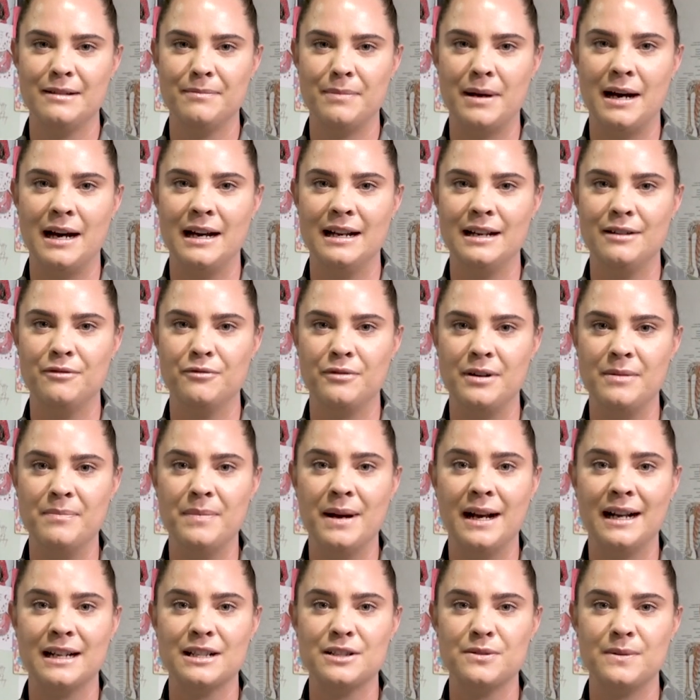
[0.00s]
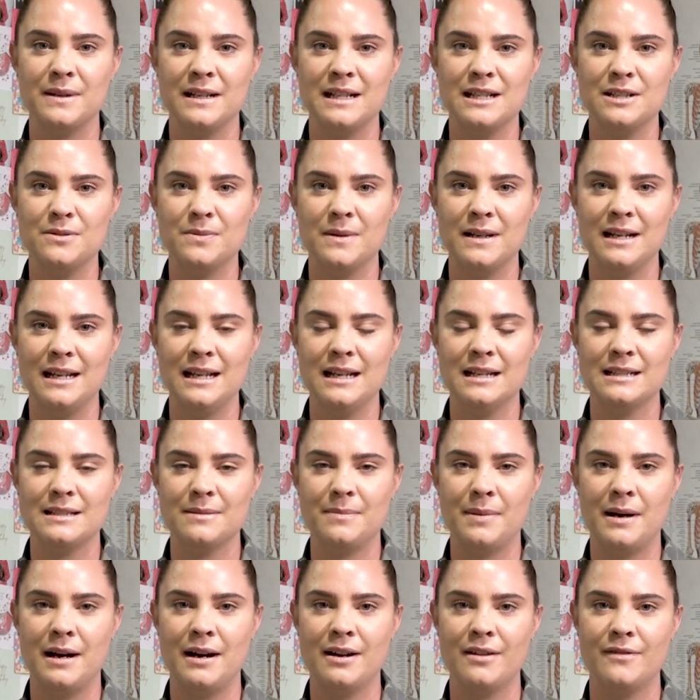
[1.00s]
part in RIMPAC 2020 as a
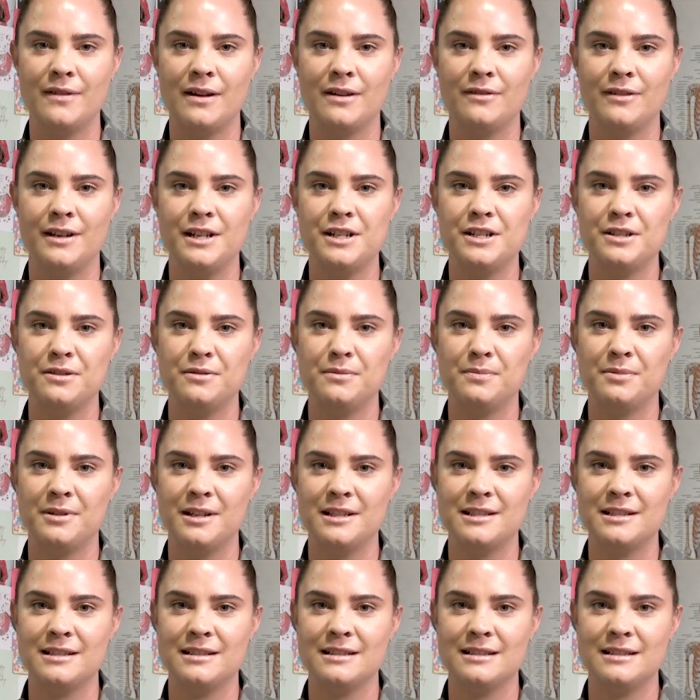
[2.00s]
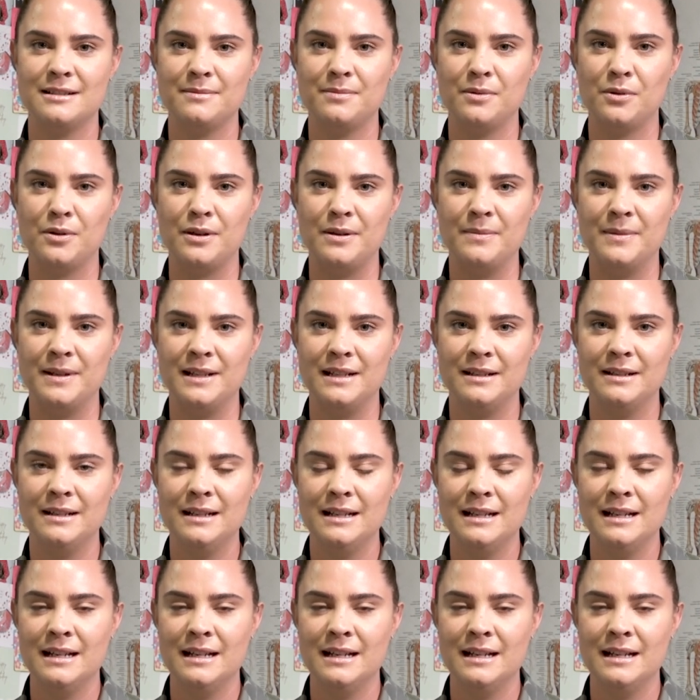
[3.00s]
part of our regional presence deployment.